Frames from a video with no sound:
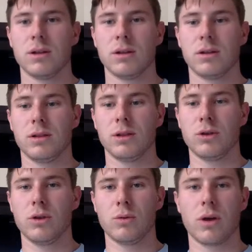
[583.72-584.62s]
Luke,
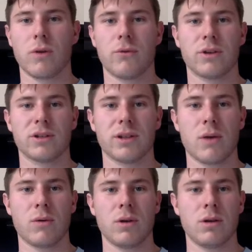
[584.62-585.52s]
you want to go first on that
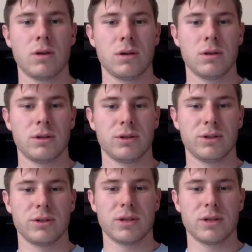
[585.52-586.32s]
one? Just